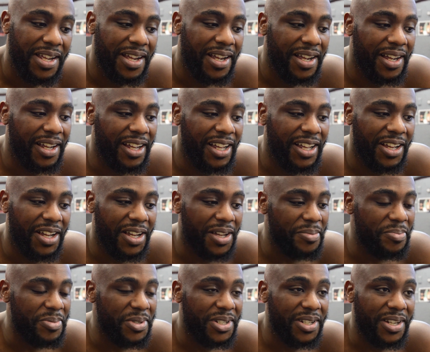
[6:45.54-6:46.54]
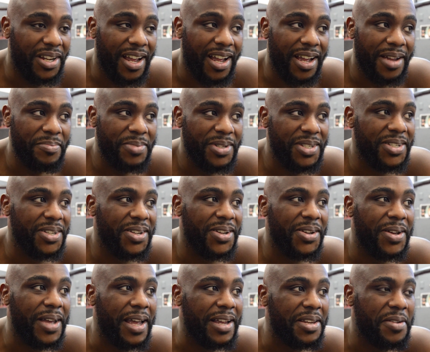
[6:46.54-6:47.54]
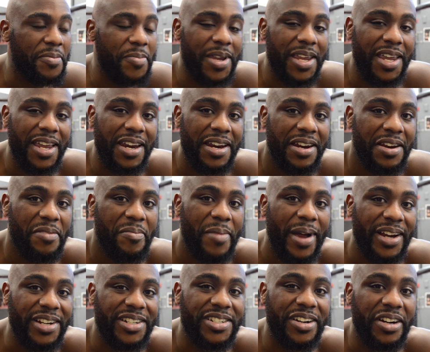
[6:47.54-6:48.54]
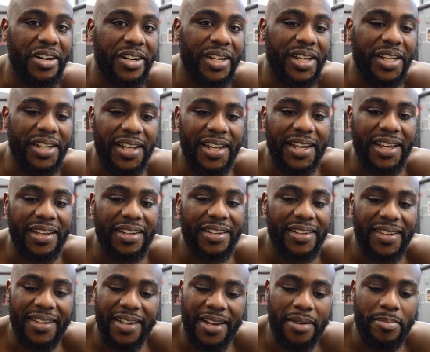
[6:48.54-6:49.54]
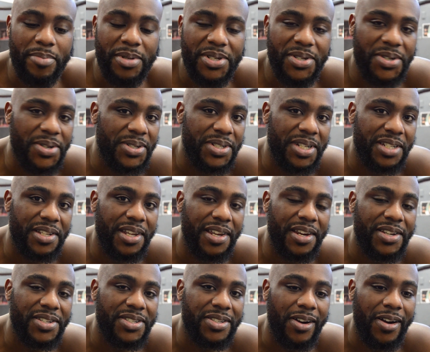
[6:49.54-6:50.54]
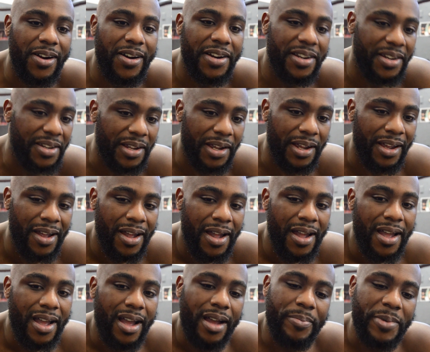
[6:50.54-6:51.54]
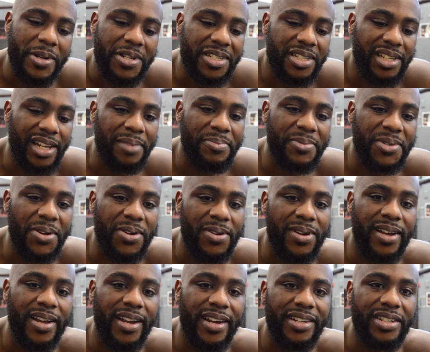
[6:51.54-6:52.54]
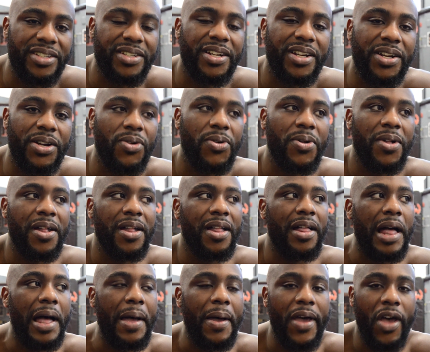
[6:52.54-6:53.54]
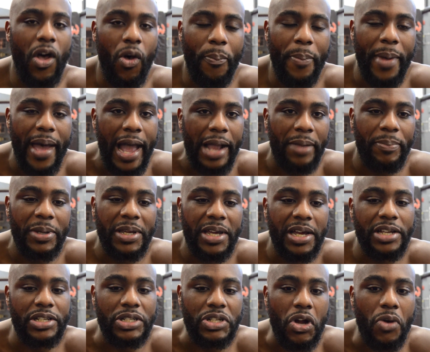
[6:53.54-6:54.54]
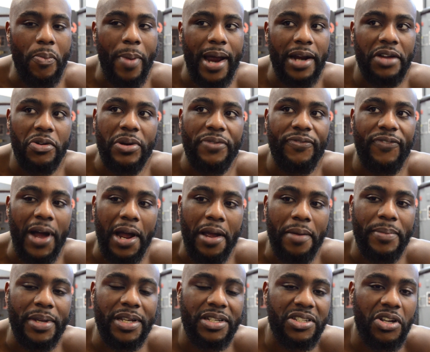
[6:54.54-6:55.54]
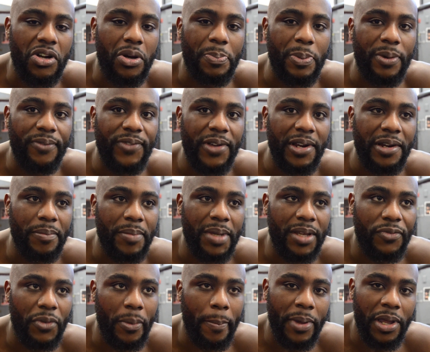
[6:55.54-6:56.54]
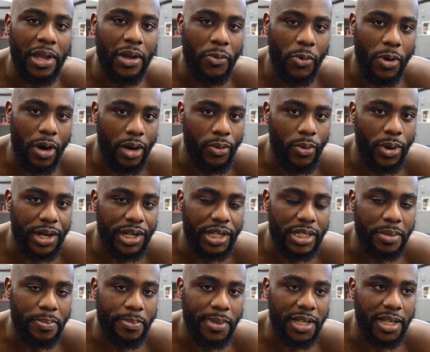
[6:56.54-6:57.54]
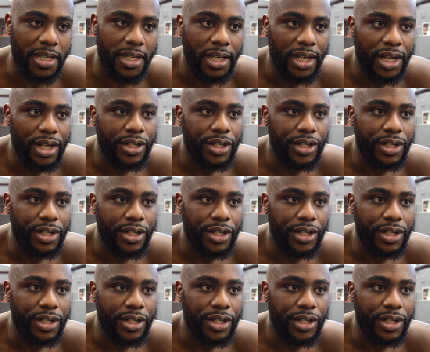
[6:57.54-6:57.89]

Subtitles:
I'm still at the beginning of my journey. Like, I'm still just getting started. I've been slept on, you know, held back because nobody would fight me, so it prevented me from being where I wanted to be.